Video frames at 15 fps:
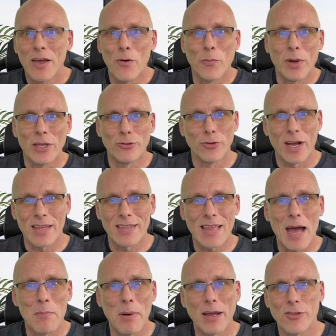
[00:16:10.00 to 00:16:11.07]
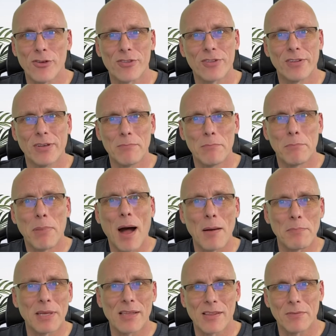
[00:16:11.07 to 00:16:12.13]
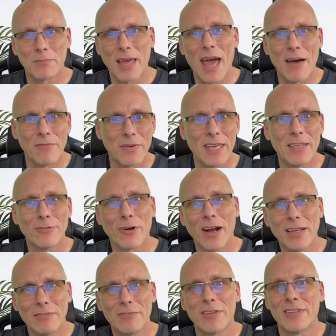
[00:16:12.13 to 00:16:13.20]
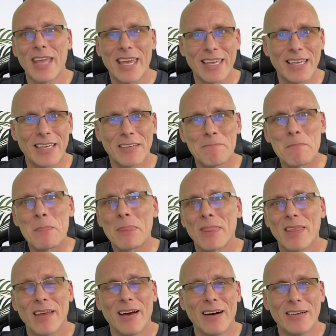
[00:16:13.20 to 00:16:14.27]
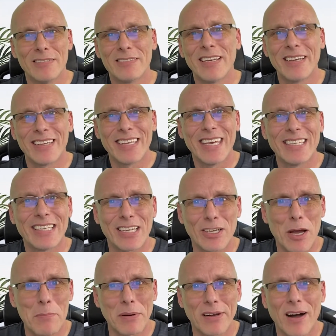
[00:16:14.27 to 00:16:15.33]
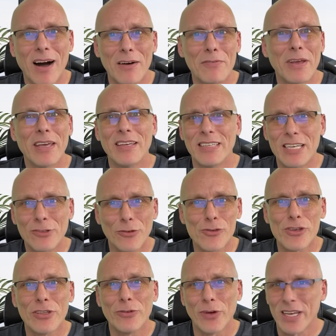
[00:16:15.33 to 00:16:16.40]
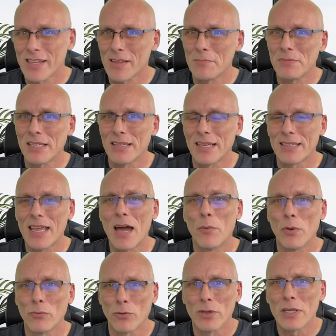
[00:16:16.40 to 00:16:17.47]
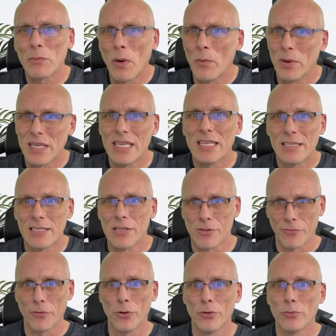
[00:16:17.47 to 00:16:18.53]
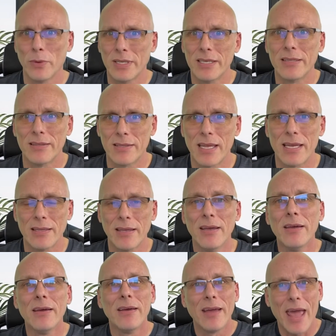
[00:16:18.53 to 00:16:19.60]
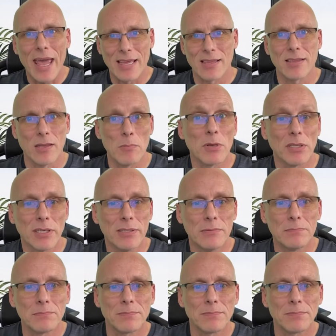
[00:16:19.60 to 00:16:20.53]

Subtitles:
we address that by just popping some caffeine, right? Getting a cup of coffee, an energy drink, something like that, when really what we needed is food. We didn't need a stimulant.